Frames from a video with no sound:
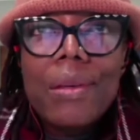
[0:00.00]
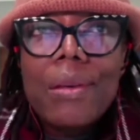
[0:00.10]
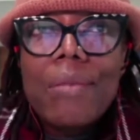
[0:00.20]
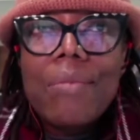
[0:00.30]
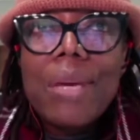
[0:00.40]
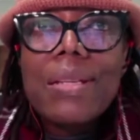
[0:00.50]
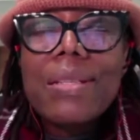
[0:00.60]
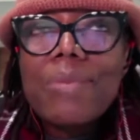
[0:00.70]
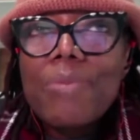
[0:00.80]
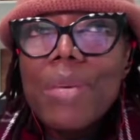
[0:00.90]
My
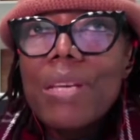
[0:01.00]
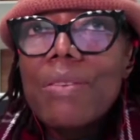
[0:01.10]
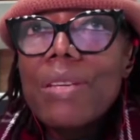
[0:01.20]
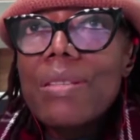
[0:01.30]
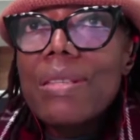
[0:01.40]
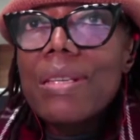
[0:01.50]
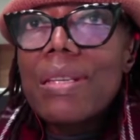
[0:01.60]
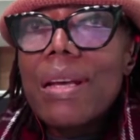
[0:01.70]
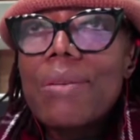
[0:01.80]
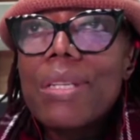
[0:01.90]
experience in
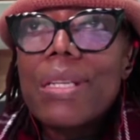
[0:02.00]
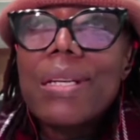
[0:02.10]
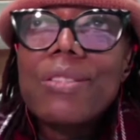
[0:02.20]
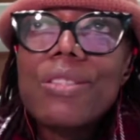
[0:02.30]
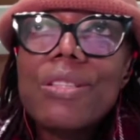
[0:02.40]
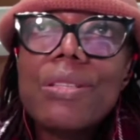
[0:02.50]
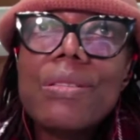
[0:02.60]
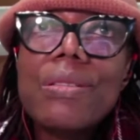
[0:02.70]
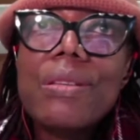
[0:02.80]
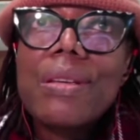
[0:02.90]
our
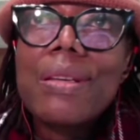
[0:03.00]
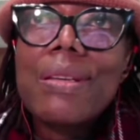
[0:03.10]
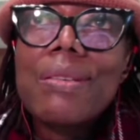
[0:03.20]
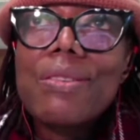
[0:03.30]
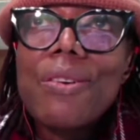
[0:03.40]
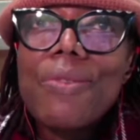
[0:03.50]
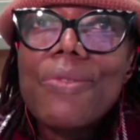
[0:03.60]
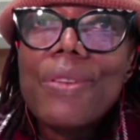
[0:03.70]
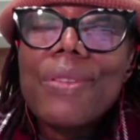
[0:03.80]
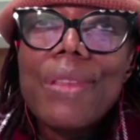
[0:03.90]
cultures is
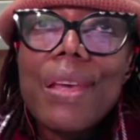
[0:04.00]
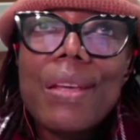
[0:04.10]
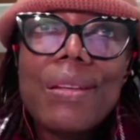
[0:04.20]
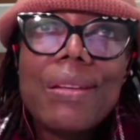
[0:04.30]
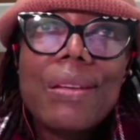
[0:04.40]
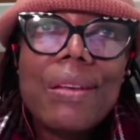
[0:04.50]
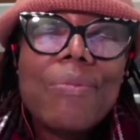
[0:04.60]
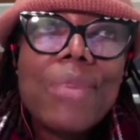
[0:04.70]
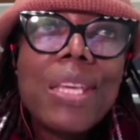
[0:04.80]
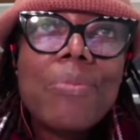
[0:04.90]
often that
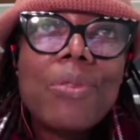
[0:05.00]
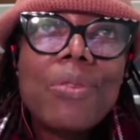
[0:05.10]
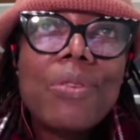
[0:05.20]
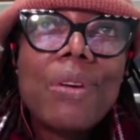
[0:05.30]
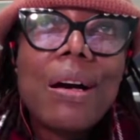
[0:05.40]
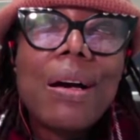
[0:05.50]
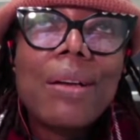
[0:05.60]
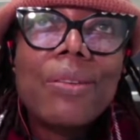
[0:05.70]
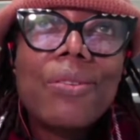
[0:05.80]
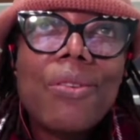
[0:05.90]
people are
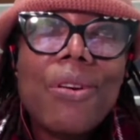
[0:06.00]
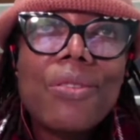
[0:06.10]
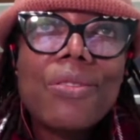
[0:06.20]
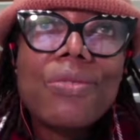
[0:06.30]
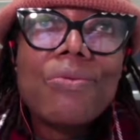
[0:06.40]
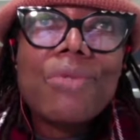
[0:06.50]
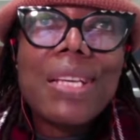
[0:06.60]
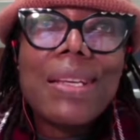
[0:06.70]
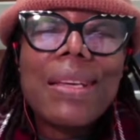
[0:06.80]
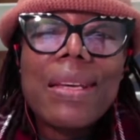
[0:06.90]
not
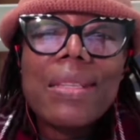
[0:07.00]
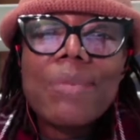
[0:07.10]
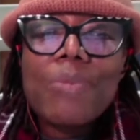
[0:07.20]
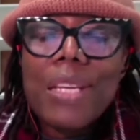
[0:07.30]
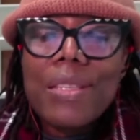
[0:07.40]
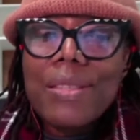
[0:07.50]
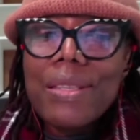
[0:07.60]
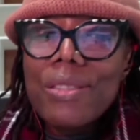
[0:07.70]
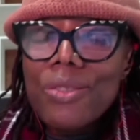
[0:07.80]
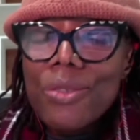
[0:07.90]
really
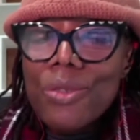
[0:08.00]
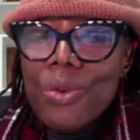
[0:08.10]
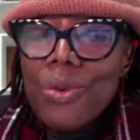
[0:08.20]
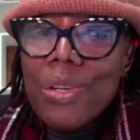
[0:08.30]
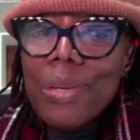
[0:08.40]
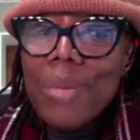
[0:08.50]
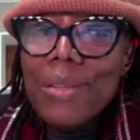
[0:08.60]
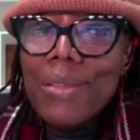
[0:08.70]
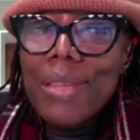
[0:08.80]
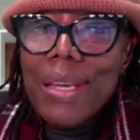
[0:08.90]
expected to talk
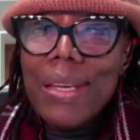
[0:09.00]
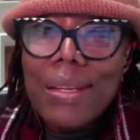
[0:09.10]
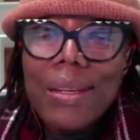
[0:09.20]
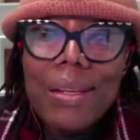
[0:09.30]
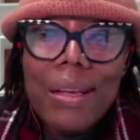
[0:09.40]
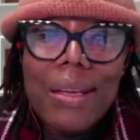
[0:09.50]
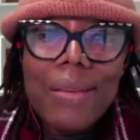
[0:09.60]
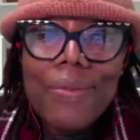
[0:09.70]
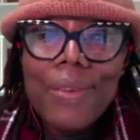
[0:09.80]
about their inner life.